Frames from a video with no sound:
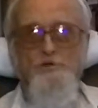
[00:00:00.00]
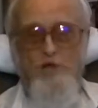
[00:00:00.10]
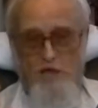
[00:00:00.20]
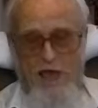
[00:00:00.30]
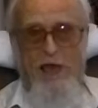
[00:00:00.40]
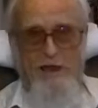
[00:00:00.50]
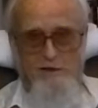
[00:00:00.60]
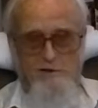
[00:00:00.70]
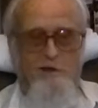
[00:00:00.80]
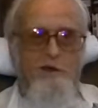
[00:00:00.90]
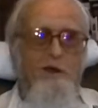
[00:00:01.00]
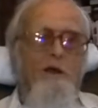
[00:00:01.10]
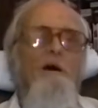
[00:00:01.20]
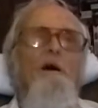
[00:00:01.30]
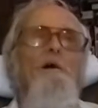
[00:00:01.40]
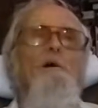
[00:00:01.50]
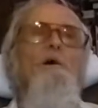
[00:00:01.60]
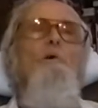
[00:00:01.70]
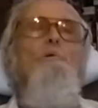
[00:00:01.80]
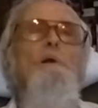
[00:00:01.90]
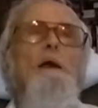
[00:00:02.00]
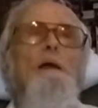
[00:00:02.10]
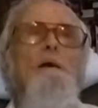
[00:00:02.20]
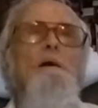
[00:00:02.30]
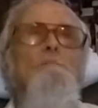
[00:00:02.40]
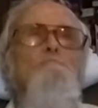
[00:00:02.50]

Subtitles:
It was a cat. Okay.